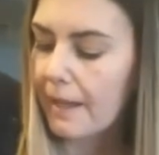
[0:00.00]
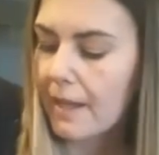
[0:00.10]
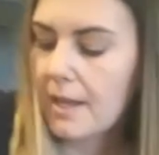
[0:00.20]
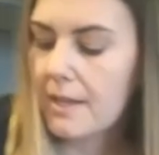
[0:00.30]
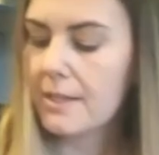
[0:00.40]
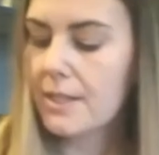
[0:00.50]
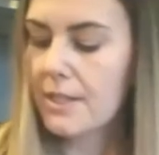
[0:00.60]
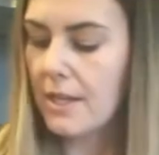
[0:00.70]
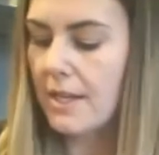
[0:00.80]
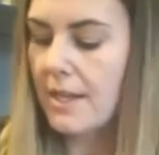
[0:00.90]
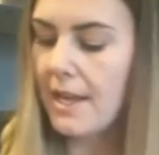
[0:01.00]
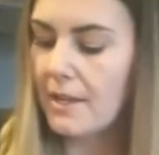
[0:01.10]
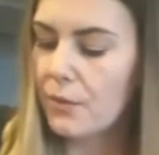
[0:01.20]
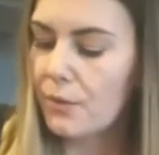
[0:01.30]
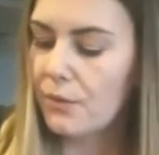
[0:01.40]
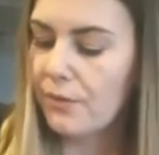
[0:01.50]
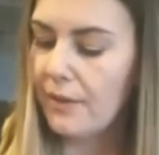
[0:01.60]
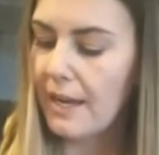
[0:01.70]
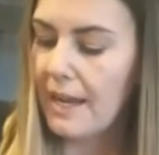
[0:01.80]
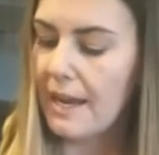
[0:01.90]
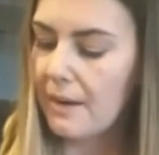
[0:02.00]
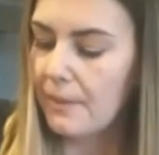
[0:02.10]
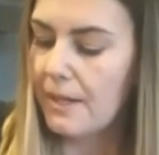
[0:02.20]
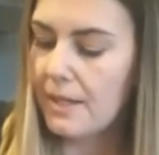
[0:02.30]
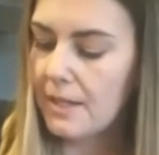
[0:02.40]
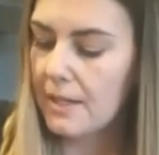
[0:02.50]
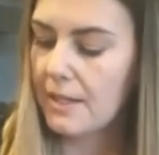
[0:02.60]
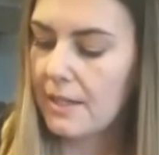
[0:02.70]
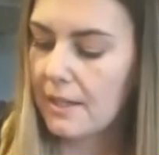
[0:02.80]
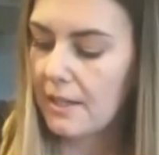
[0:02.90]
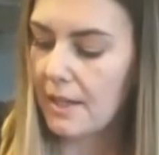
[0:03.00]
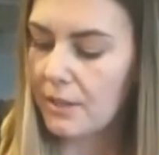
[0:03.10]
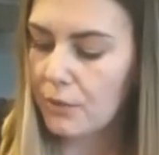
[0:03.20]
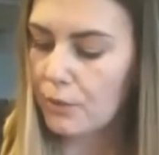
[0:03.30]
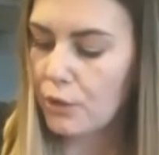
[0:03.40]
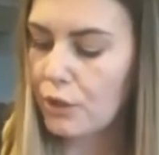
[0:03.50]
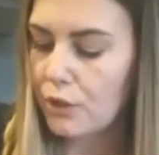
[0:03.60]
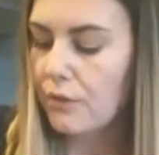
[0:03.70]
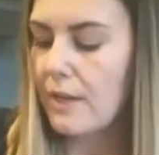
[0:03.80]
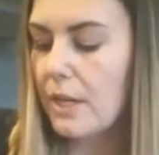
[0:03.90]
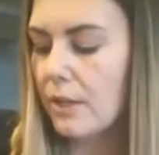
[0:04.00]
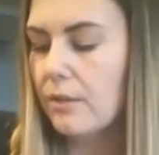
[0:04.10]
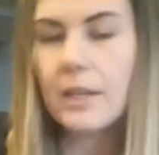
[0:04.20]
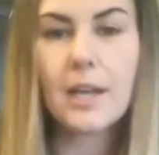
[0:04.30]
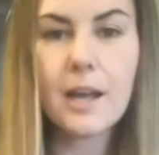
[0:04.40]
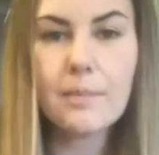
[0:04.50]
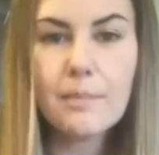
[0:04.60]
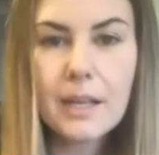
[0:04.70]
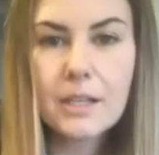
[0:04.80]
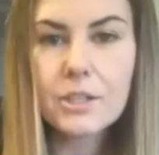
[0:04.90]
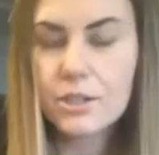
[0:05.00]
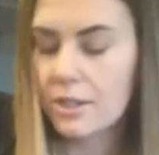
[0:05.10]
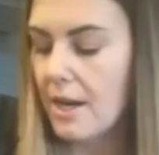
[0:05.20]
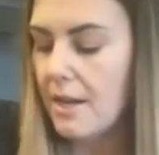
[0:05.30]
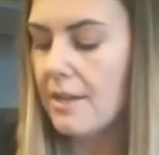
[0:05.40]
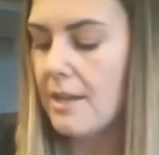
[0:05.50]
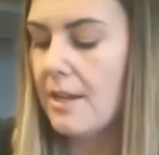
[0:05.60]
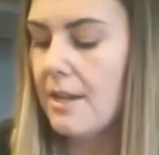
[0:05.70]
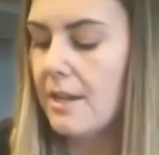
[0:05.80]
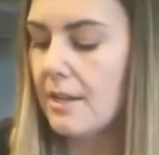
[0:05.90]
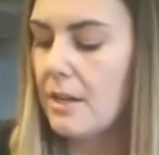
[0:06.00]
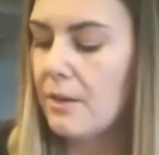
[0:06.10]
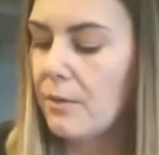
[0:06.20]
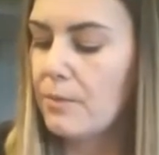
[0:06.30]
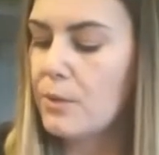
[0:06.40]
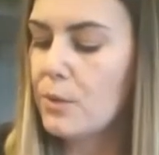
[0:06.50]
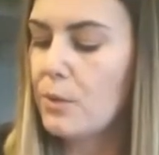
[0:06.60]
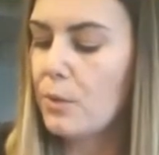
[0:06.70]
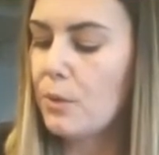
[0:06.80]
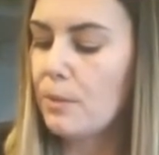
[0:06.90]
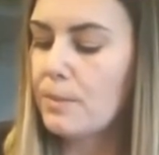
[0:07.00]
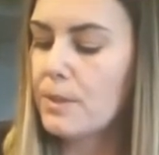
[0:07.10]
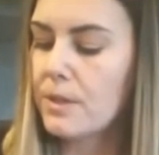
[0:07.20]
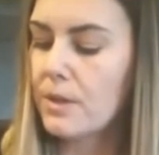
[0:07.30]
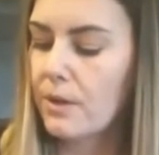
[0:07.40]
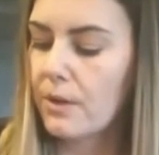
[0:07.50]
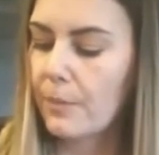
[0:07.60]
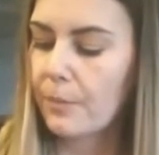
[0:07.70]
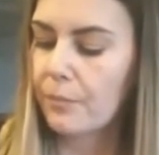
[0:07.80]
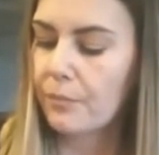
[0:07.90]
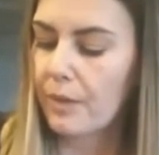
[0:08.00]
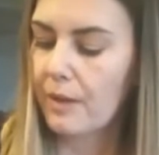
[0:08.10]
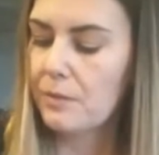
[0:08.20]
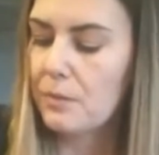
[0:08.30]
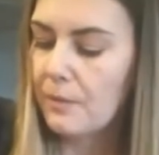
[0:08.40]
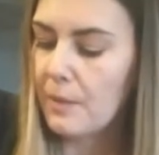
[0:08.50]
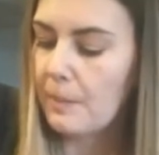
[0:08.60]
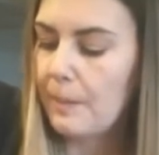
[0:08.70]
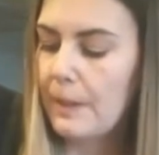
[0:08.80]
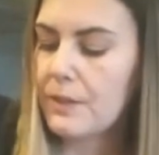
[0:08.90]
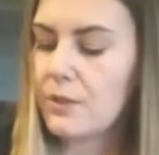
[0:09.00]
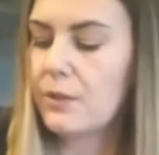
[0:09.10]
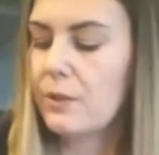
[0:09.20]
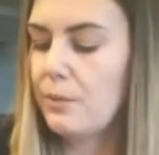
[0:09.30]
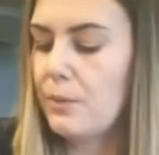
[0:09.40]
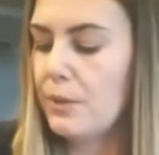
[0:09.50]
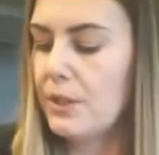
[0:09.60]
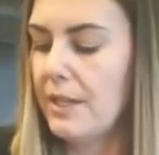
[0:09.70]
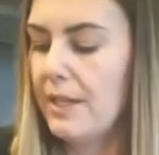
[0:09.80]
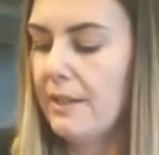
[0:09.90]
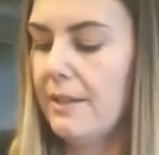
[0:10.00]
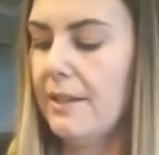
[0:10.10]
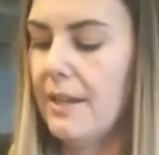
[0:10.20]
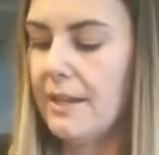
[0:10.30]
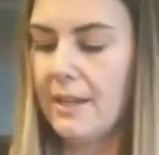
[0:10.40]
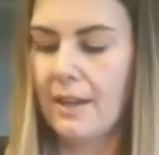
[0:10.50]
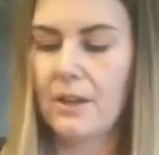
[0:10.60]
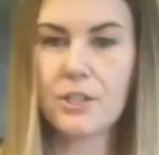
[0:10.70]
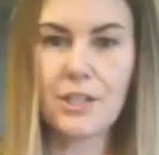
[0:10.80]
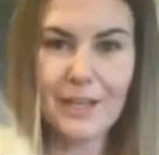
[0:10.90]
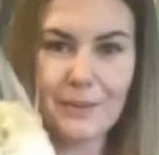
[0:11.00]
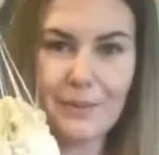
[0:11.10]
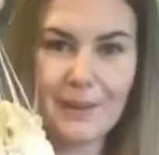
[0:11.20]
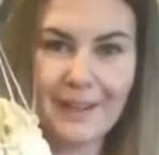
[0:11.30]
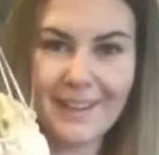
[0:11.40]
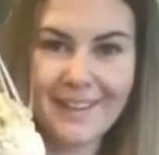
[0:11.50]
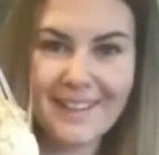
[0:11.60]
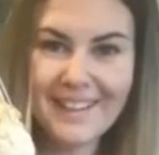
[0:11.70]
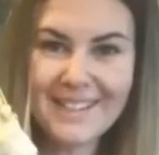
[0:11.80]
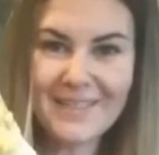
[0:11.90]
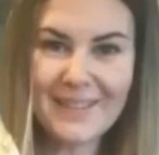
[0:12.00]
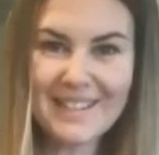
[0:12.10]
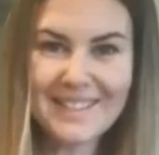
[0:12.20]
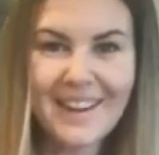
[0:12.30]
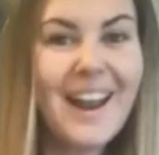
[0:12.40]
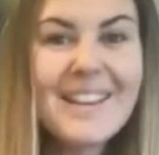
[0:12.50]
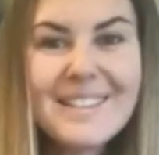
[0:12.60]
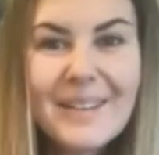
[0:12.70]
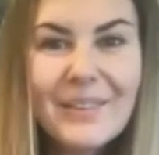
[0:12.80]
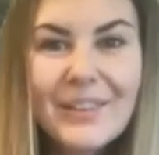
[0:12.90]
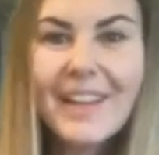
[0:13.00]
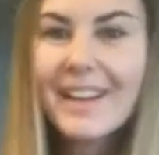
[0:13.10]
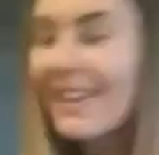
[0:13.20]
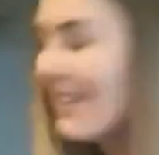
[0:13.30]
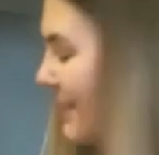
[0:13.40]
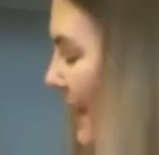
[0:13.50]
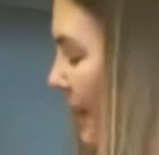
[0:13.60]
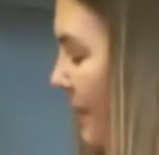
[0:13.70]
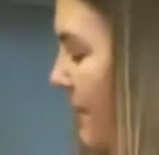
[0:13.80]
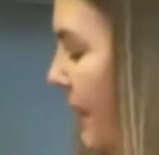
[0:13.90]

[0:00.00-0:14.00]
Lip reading: So then your flour and your sugary coconut mixture kind of absorbs all of the butter and the water. And look, I'll show you on my spatula, it ends up looking like a dough. So